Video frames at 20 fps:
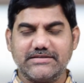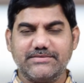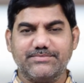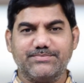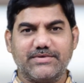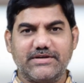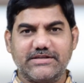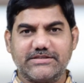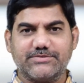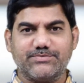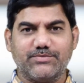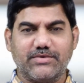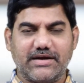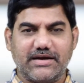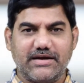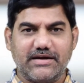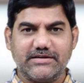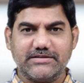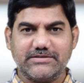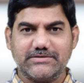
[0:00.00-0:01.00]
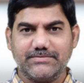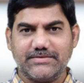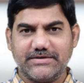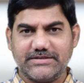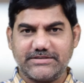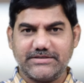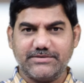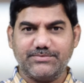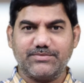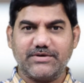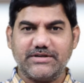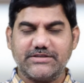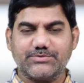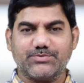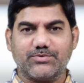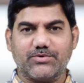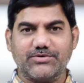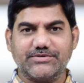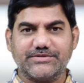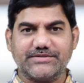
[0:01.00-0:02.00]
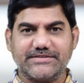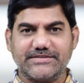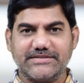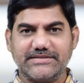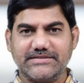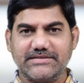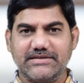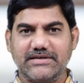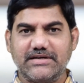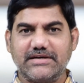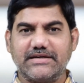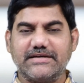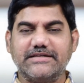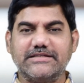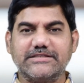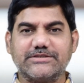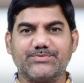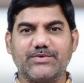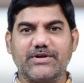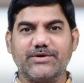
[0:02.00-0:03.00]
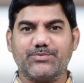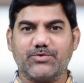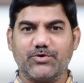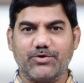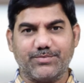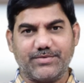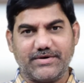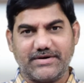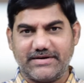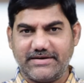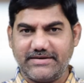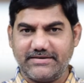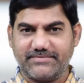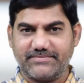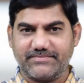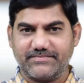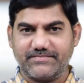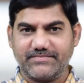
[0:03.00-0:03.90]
simplest mechanism and simplest process is display property.